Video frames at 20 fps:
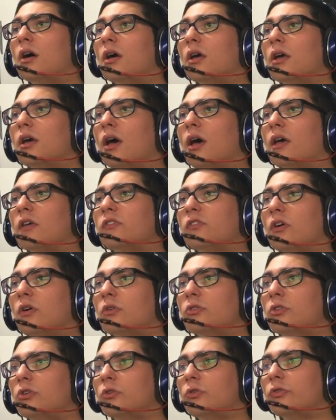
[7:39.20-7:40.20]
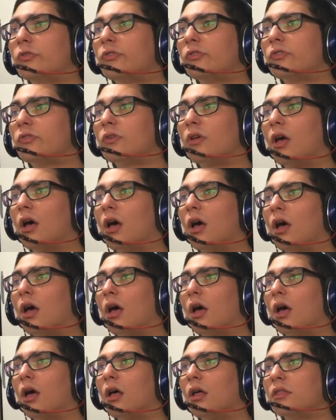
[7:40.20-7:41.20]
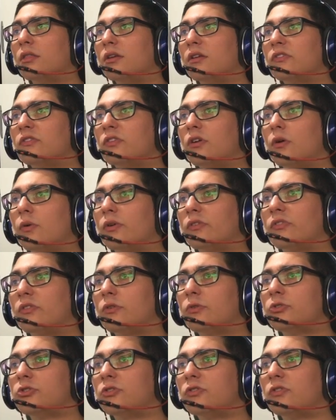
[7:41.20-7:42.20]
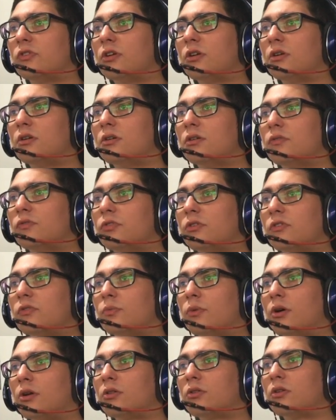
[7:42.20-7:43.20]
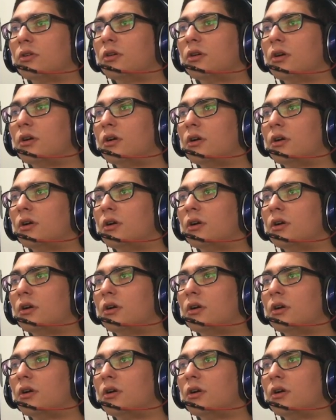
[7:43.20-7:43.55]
it has all those uh, DSR resolutions here for this monitor